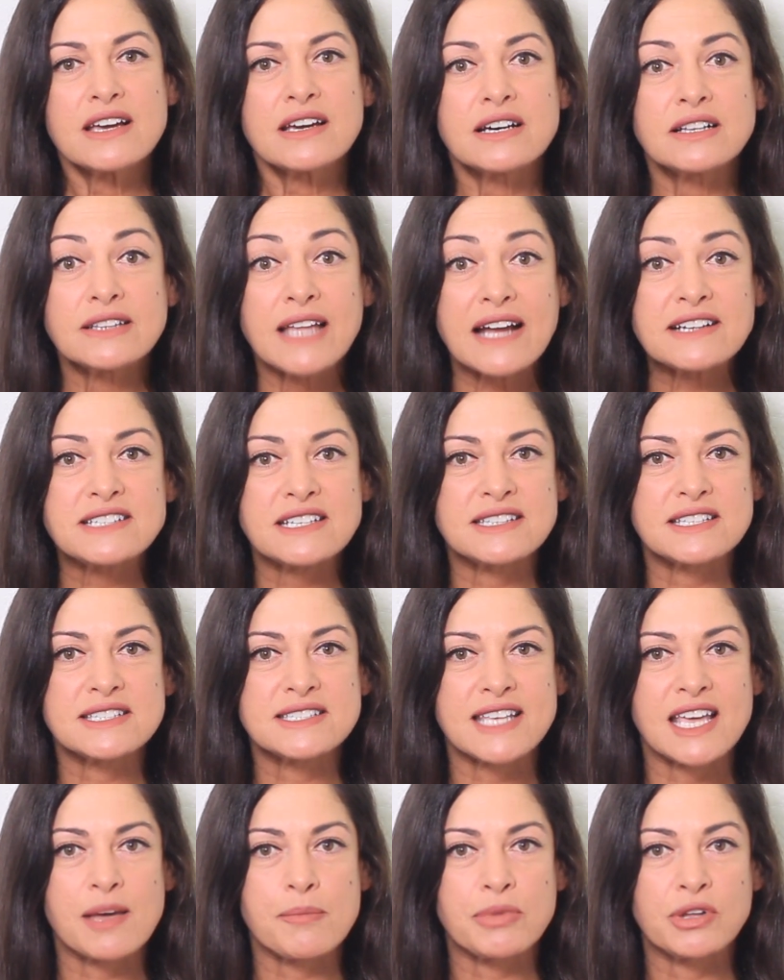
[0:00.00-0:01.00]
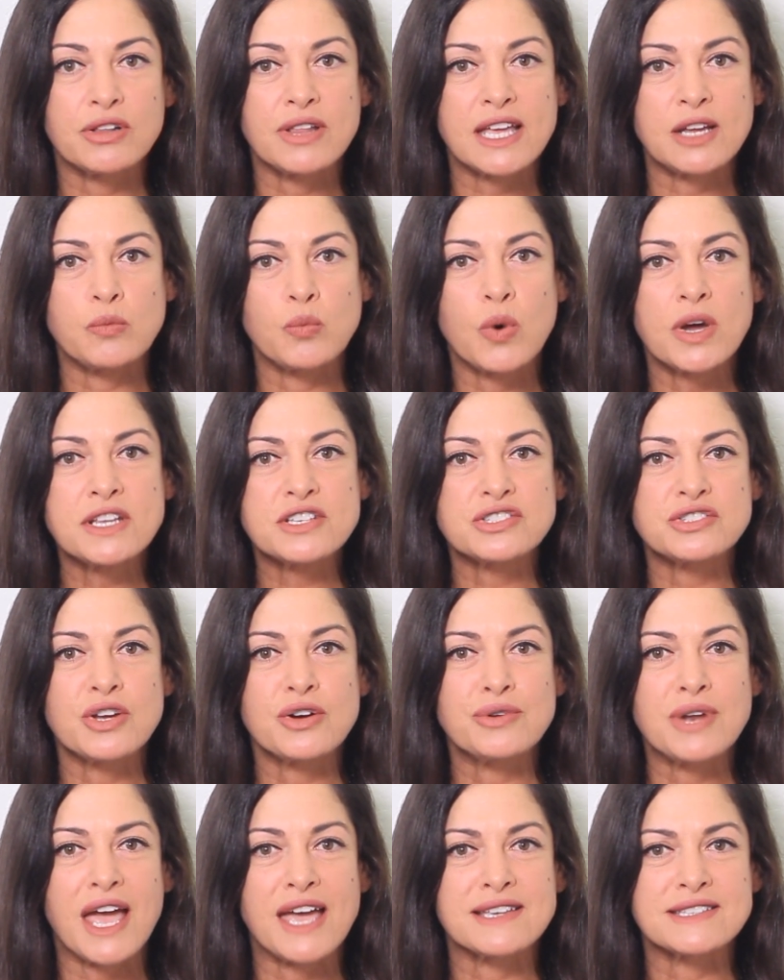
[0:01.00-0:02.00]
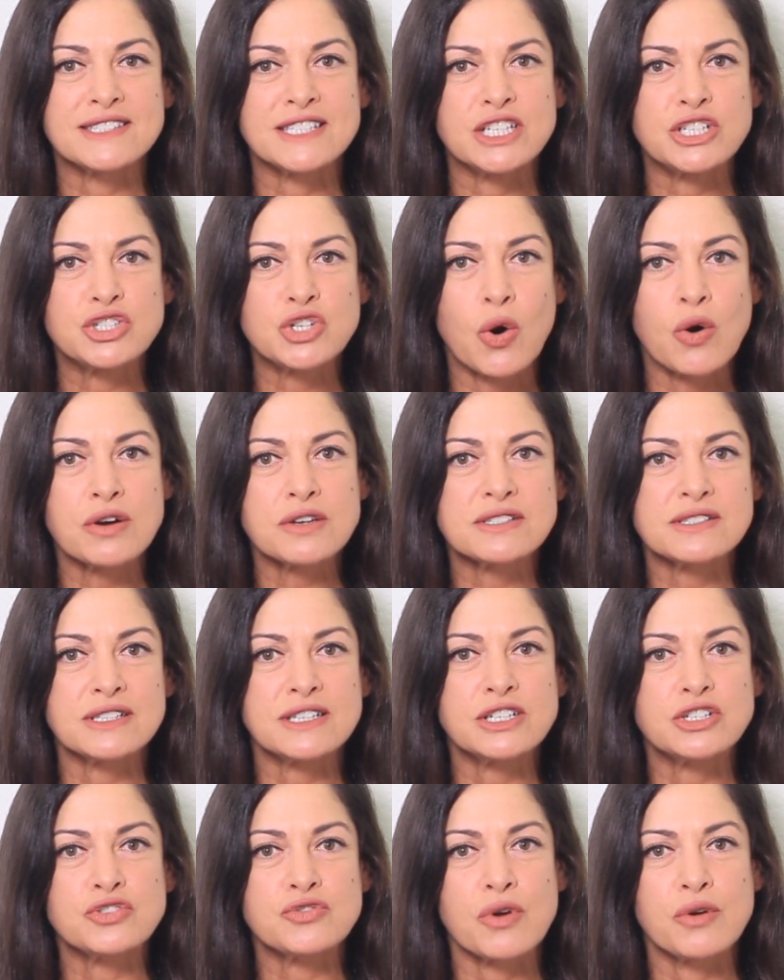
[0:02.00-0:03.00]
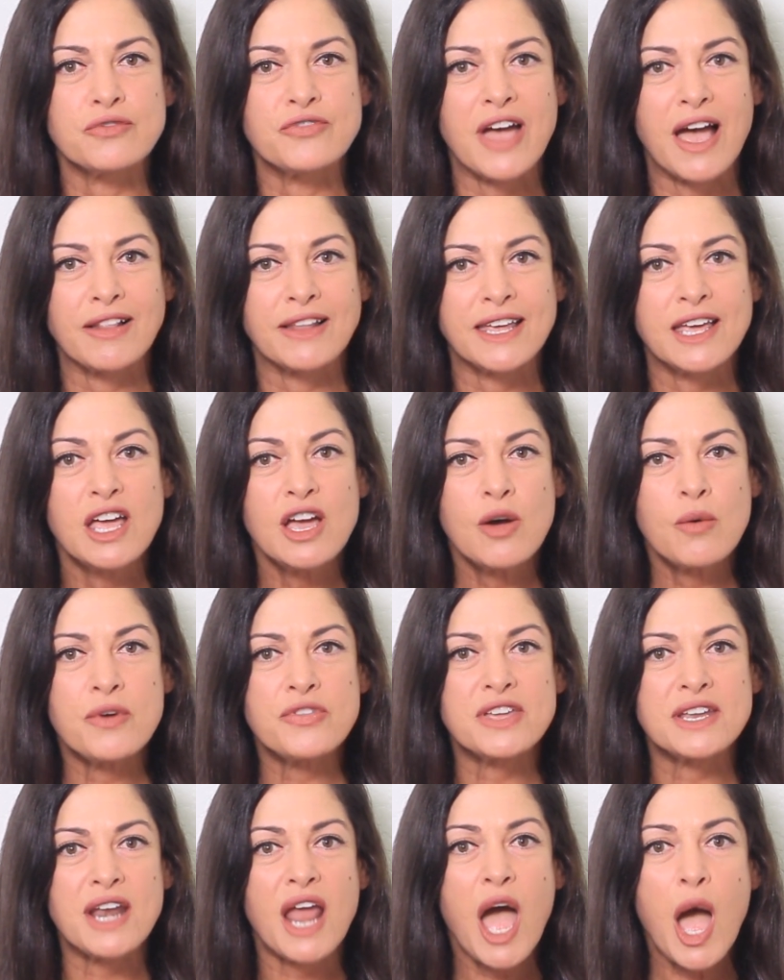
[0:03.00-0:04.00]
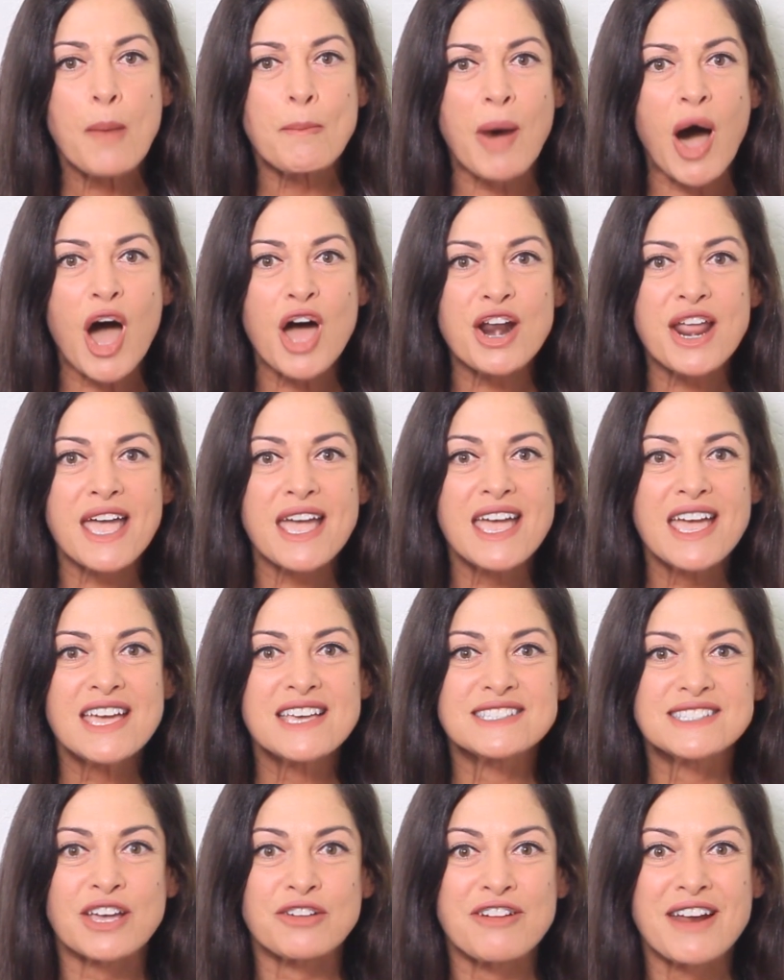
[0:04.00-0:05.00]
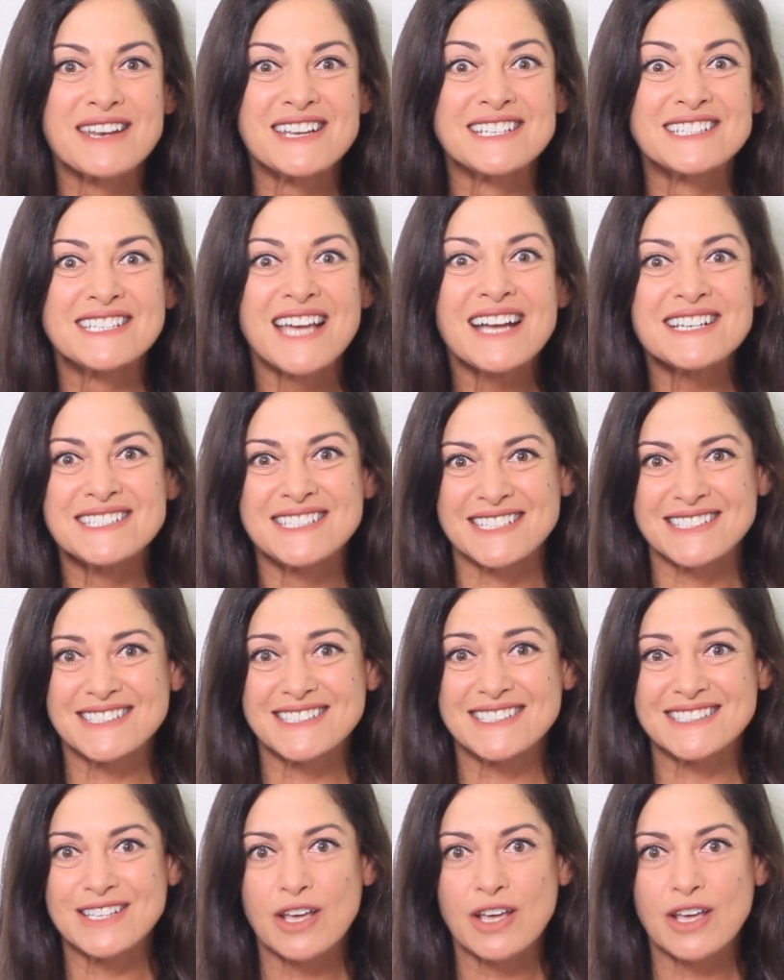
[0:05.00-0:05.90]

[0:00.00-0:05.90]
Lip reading: collected the sample in what is known as the Taurus-Littrow Valley within Mare Serenitatis,